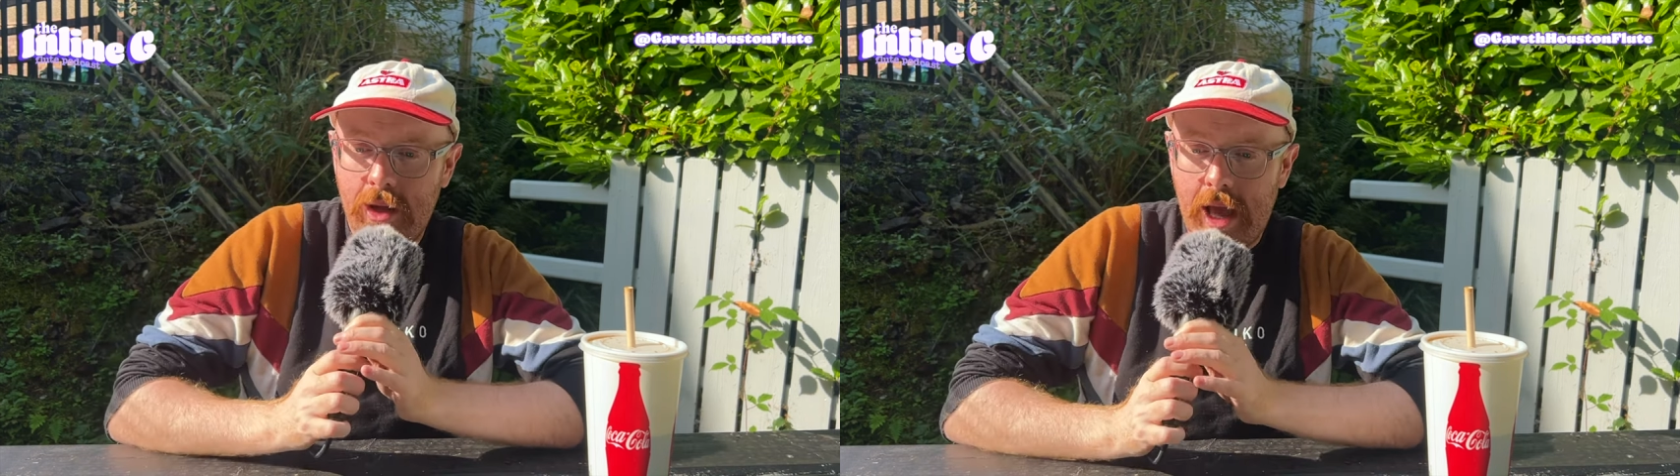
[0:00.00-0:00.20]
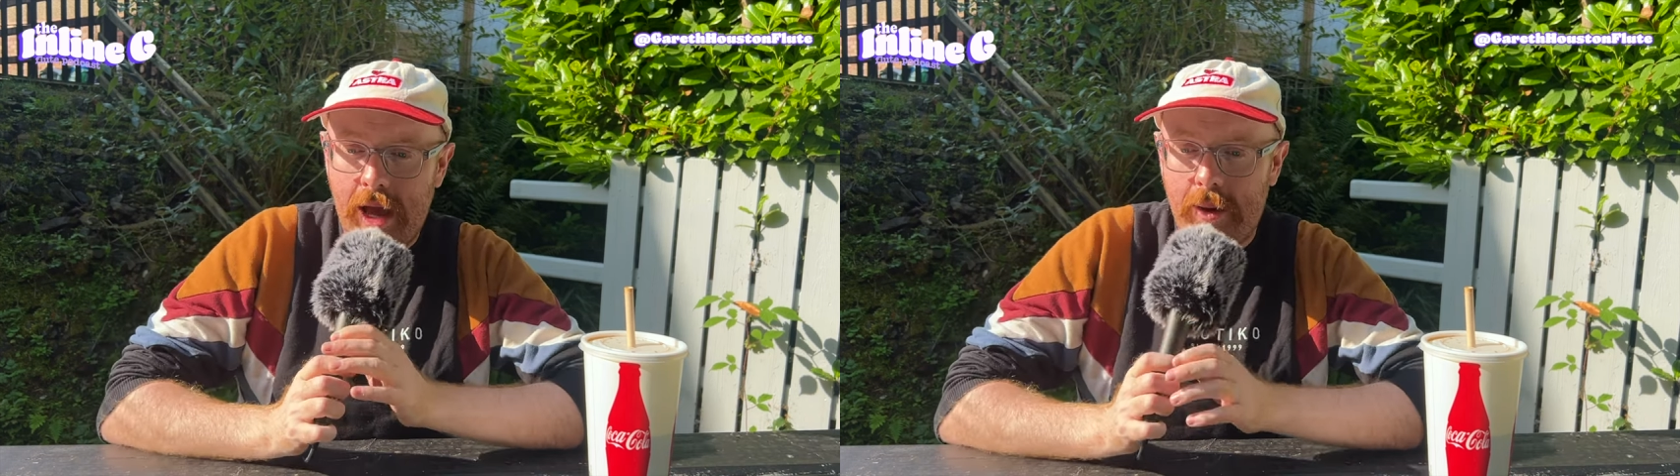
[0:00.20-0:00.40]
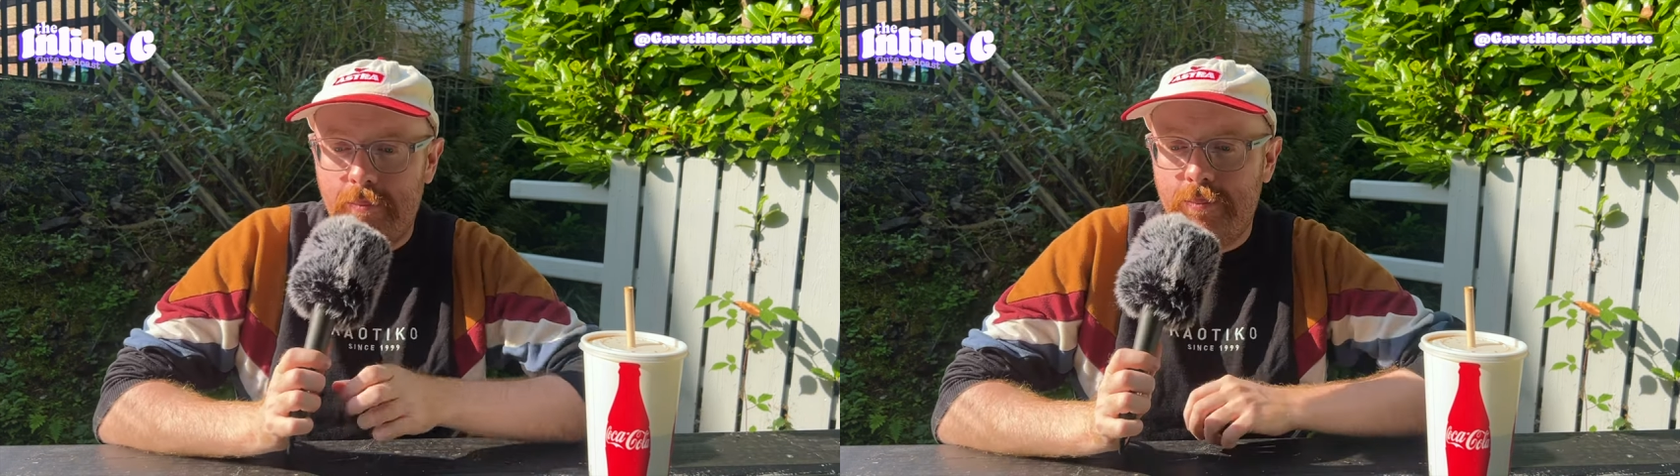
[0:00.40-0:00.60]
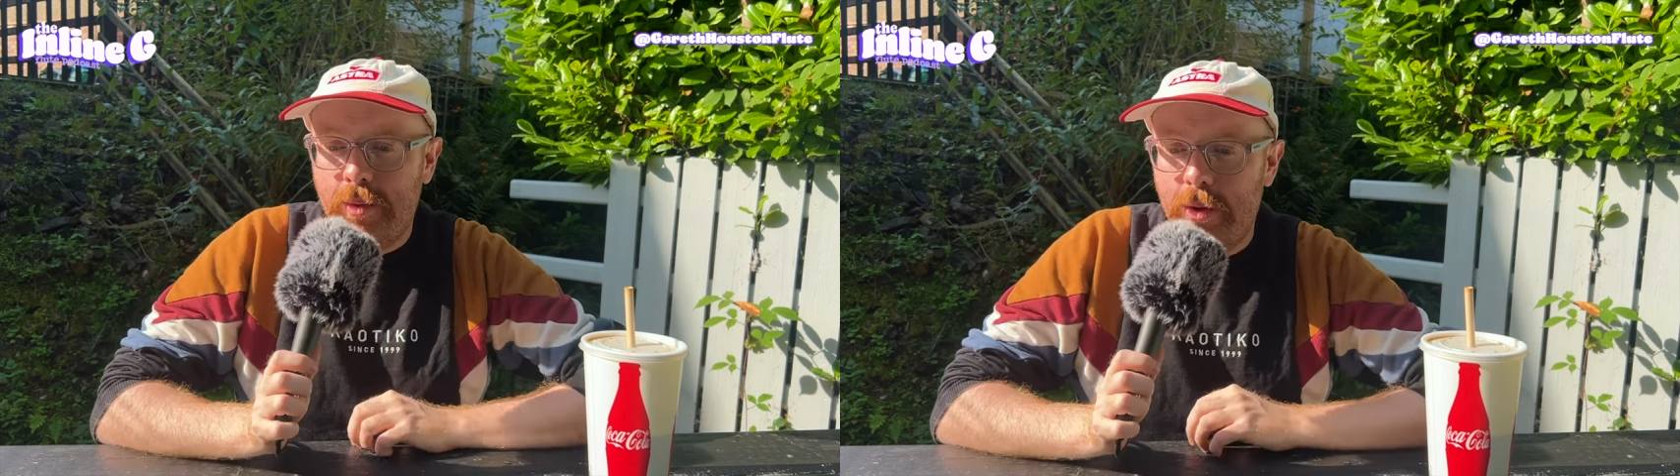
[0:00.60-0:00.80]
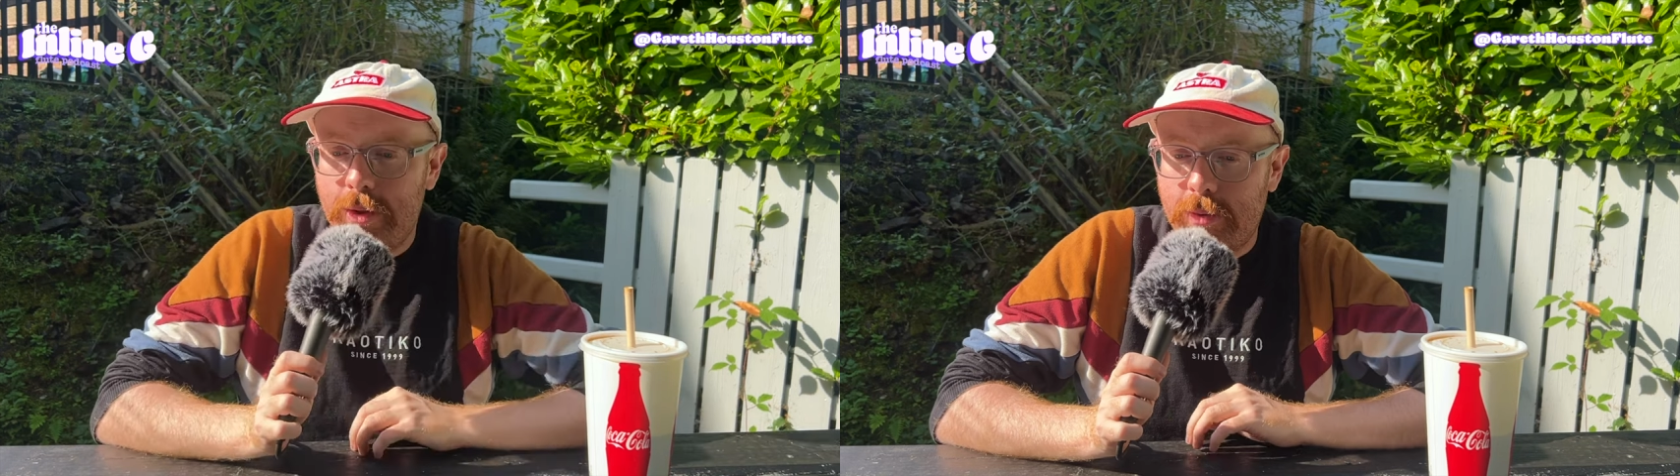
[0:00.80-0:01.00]
Um,
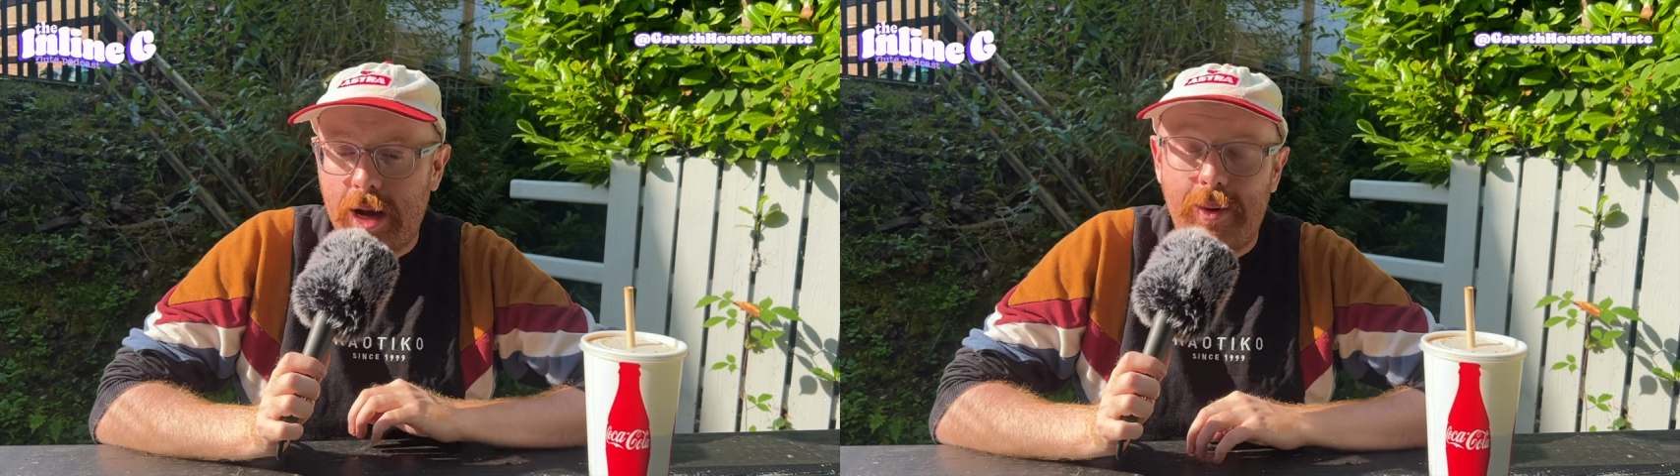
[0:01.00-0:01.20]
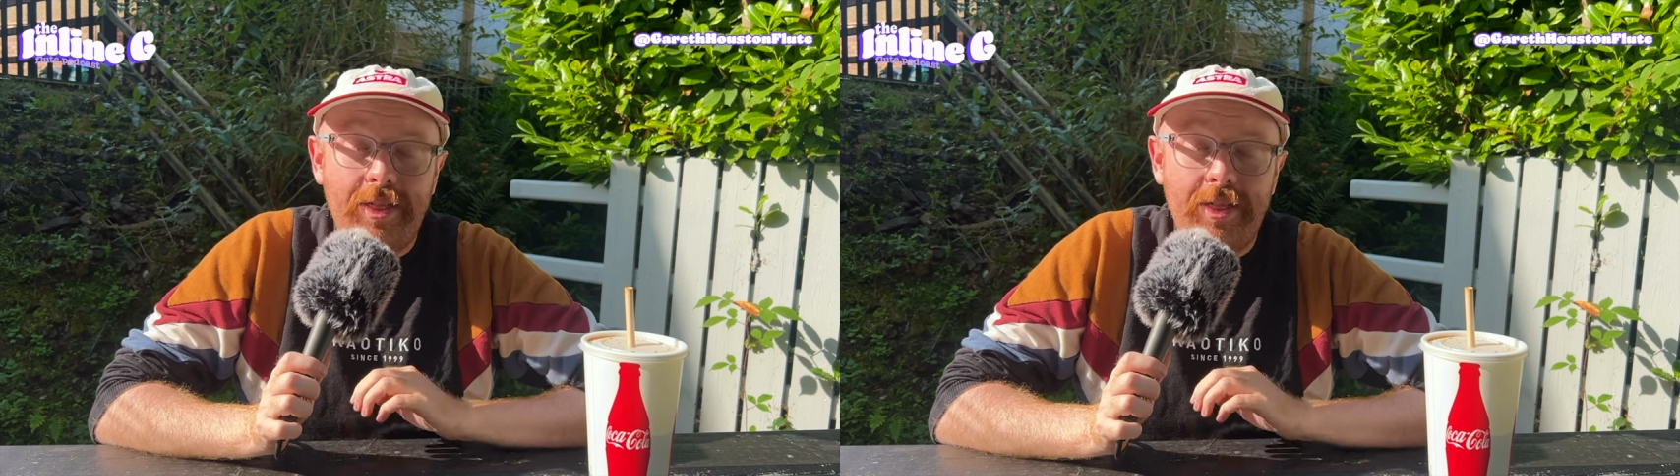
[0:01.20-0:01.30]
so, anyway,